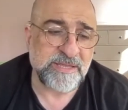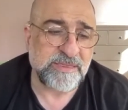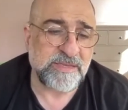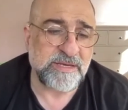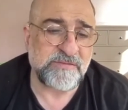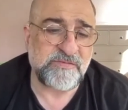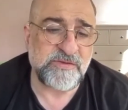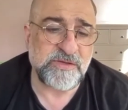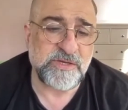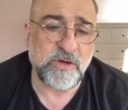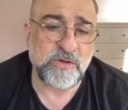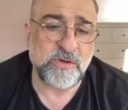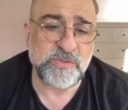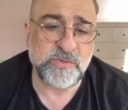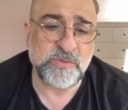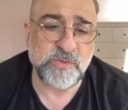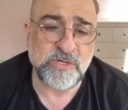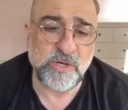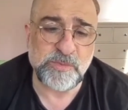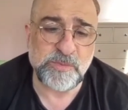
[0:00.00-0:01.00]
That if you go
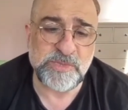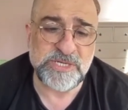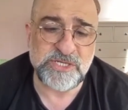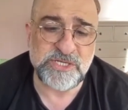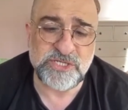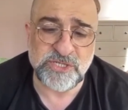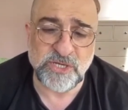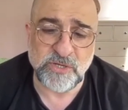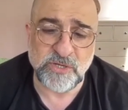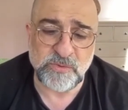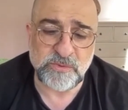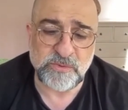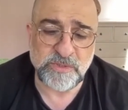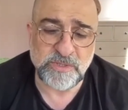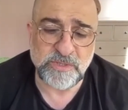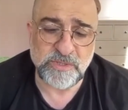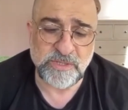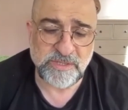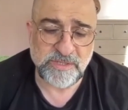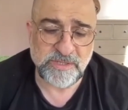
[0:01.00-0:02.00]
to a comedy show,
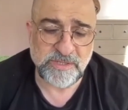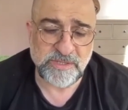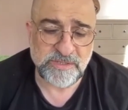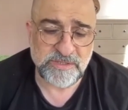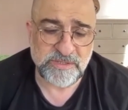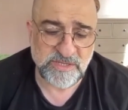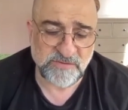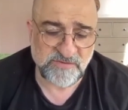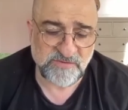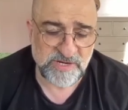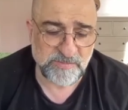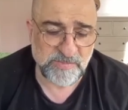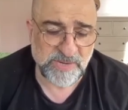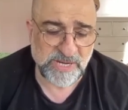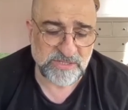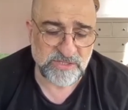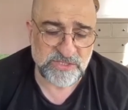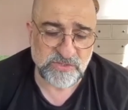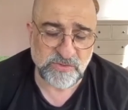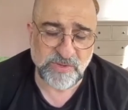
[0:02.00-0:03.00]
a friend of
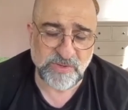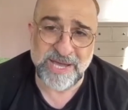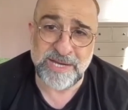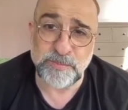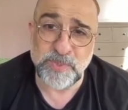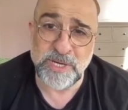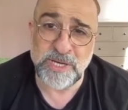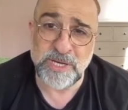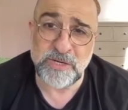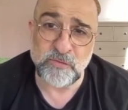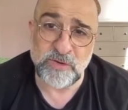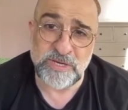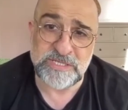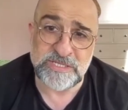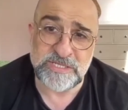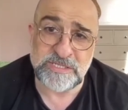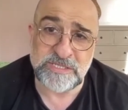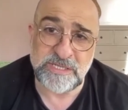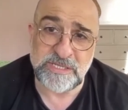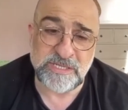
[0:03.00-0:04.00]
mine saw Ed Byrne
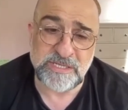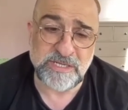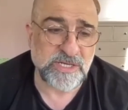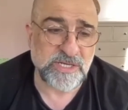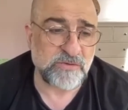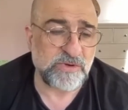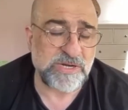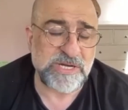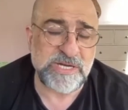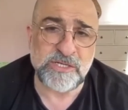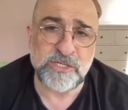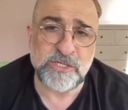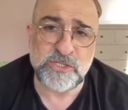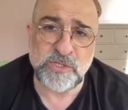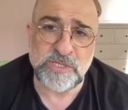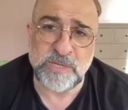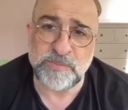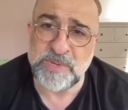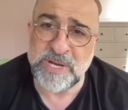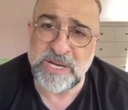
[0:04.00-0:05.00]
recently because I really enjoyed it,